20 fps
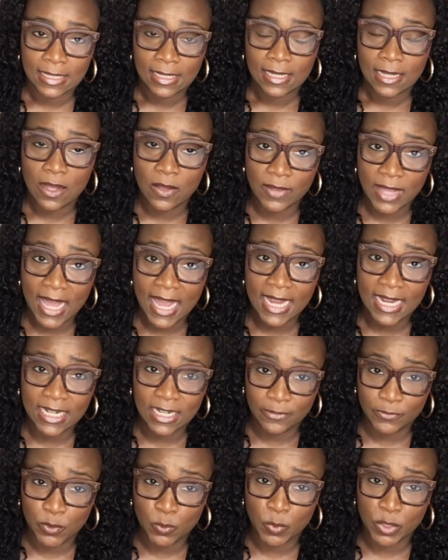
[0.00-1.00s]
Okay?
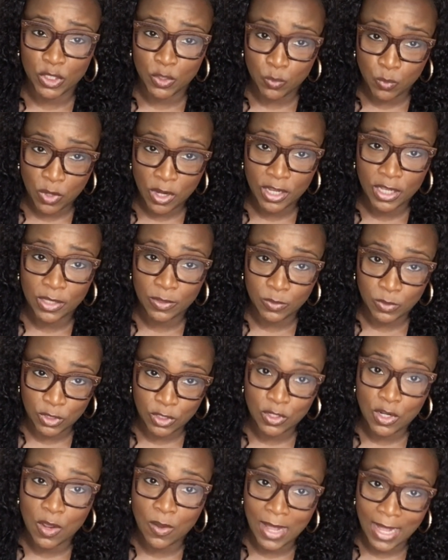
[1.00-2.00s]
And when you're working, you
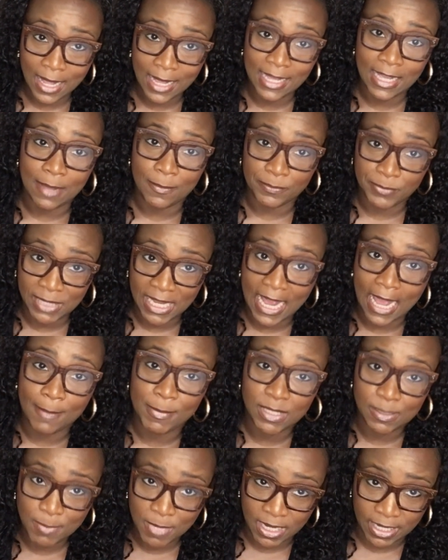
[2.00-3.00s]
know how I am. Time
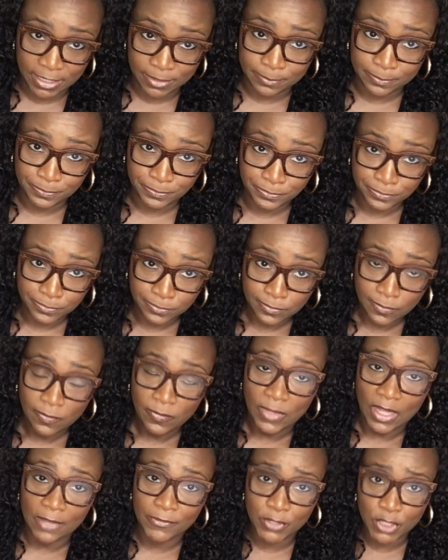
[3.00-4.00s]
is money.
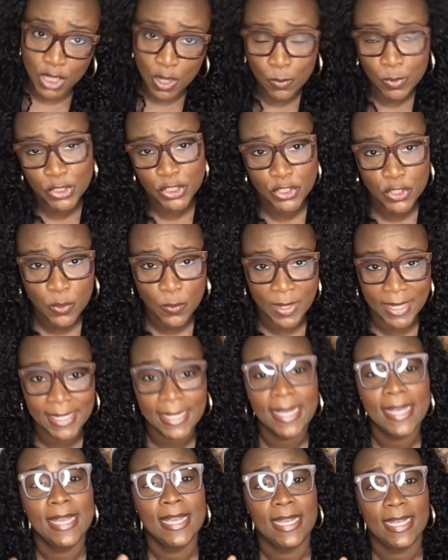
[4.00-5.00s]
If you know what you're doing,
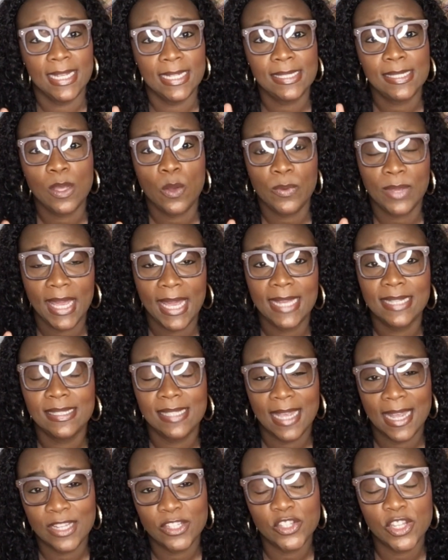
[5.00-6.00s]
it's okay
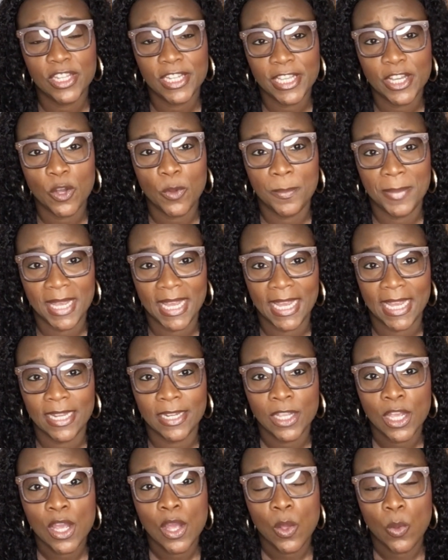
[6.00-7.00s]
to etch the nail bed
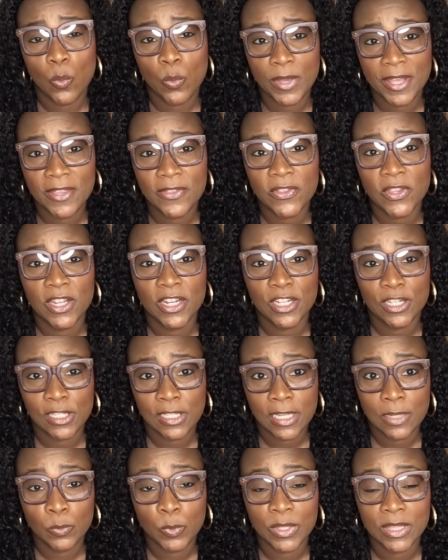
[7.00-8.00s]
with an
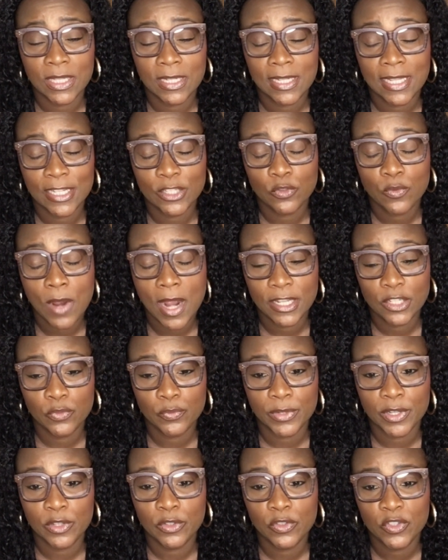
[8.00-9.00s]
electronic
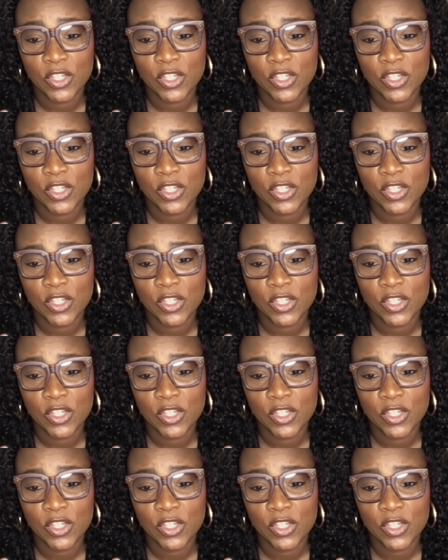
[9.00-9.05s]
drill.